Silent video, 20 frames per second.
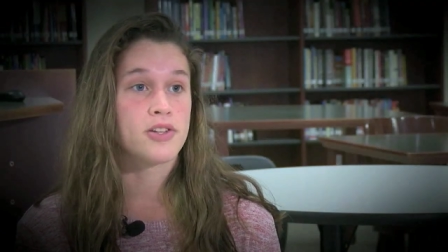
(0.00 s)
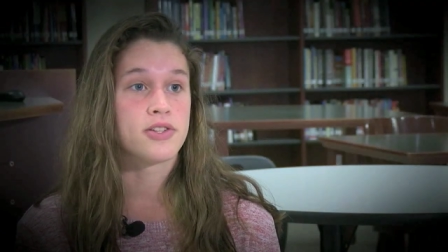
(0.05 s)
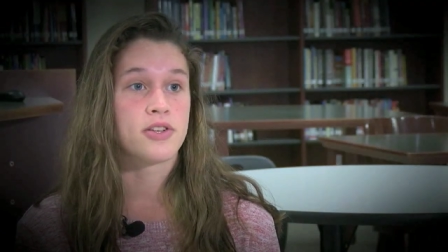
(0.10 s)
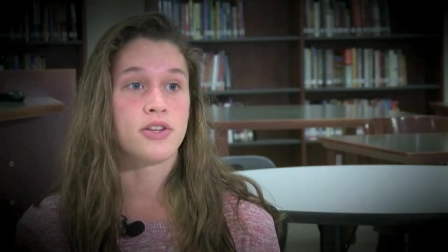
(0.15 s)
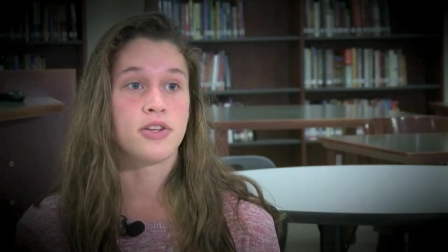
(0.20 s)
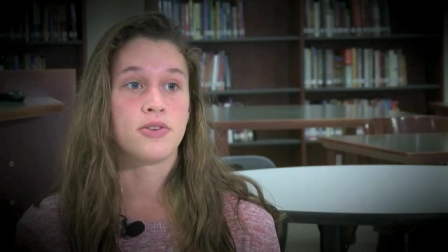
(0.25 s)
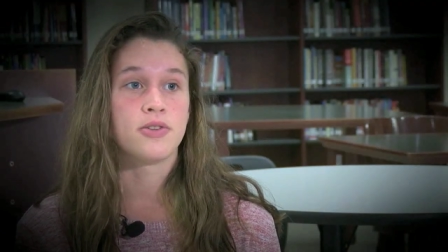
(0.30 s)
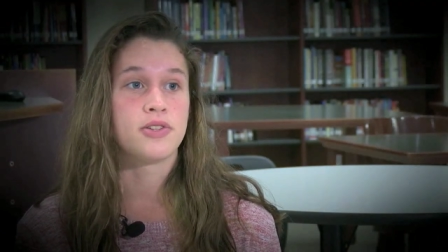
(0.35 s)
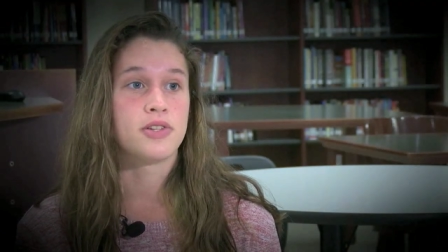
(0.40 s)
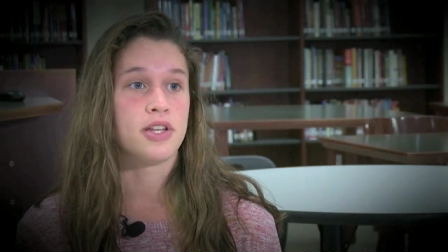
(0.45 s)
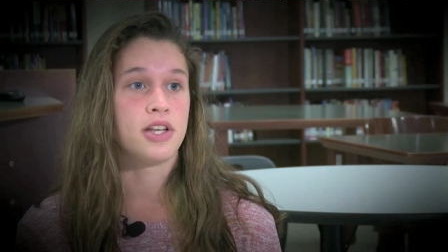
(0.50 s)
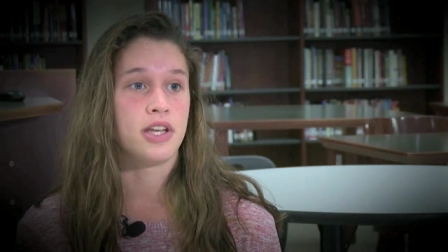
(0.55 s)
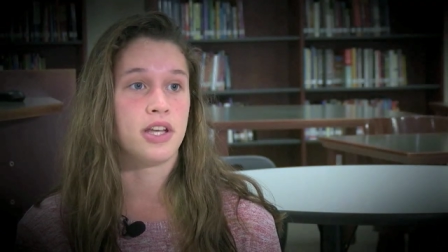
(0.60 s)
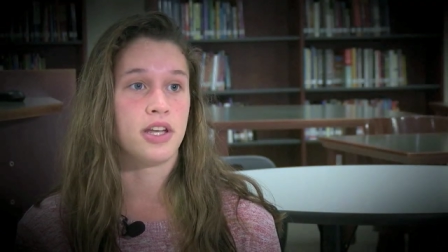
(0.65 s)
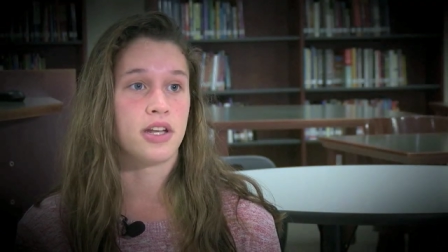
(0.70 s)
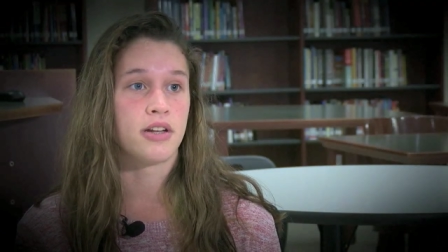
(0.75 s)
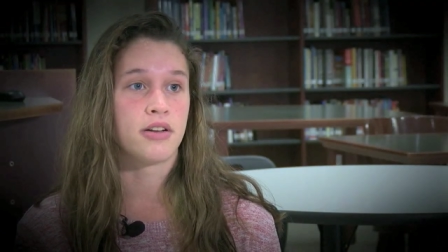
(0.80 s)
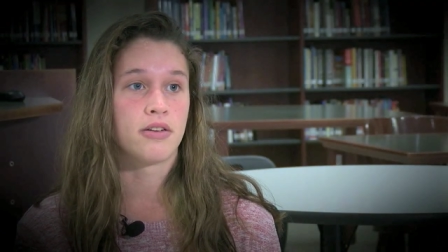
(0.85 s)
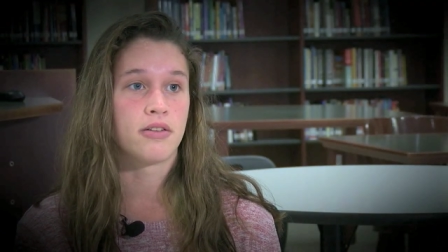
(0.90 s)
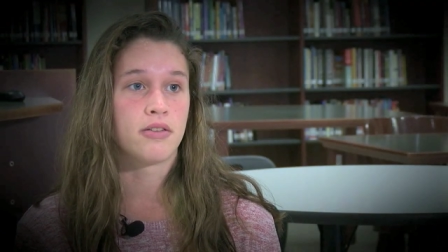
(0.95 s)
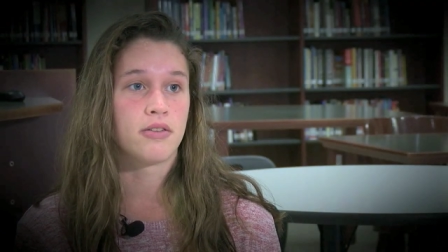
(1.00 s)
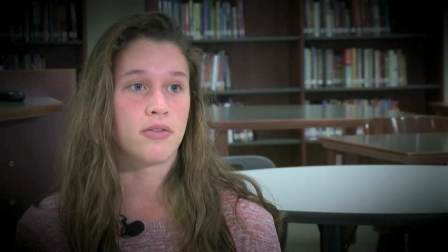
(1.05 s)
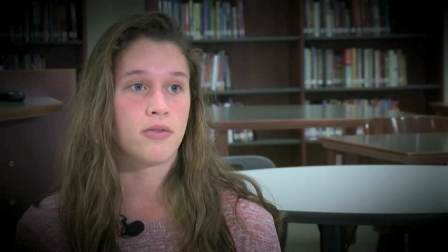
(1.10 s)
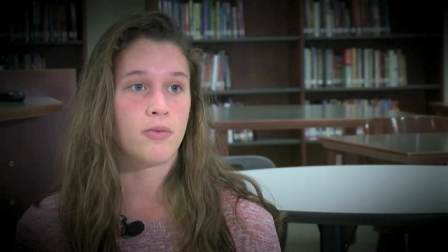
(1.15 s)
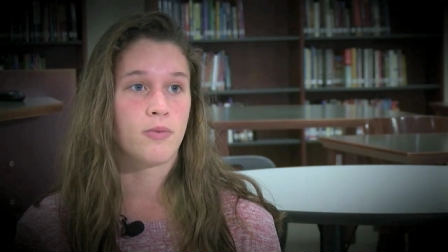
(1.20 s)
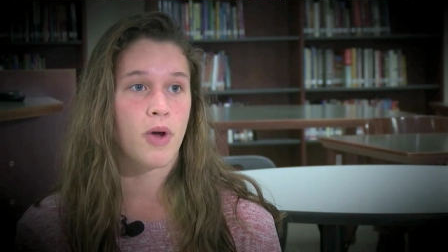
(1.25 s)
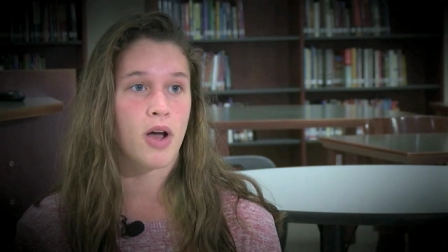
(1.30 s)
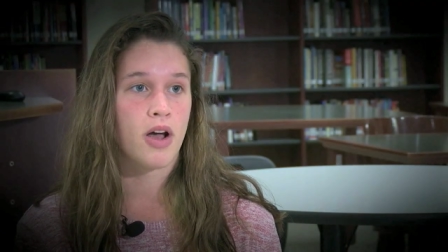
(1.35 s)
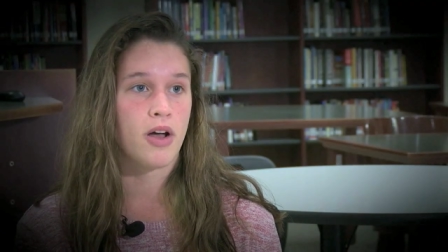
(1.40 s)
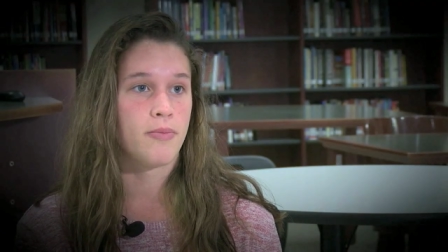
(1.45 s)
so you see
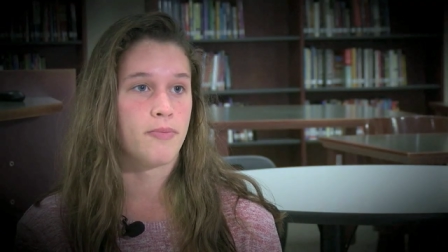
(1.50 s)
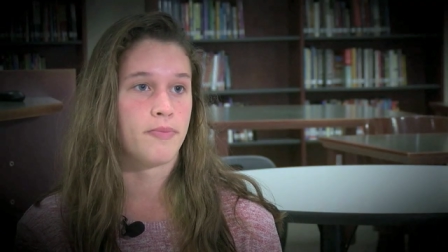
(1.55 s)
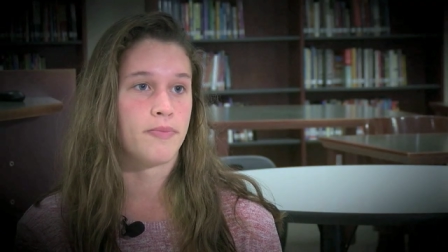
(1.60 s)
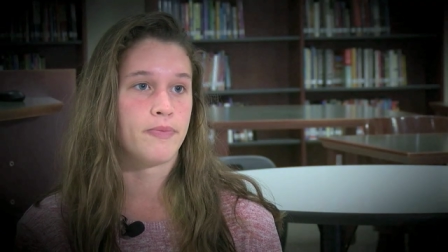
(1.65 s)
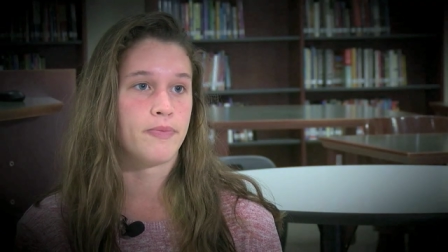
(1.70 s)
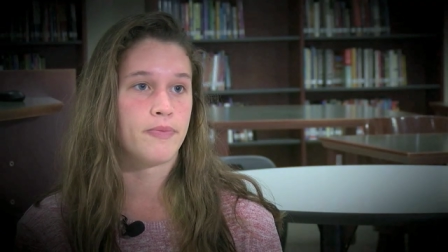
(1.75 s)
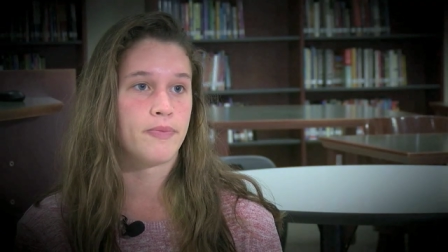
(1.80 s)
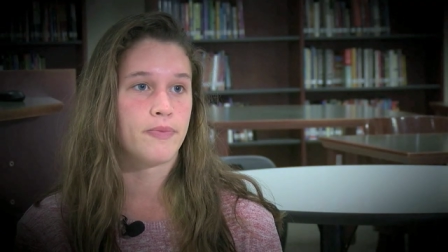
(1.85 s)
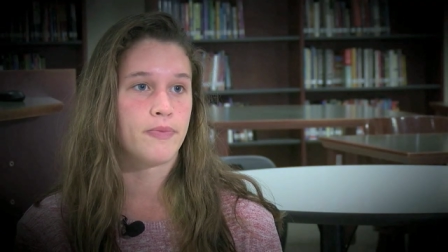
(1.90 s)
um,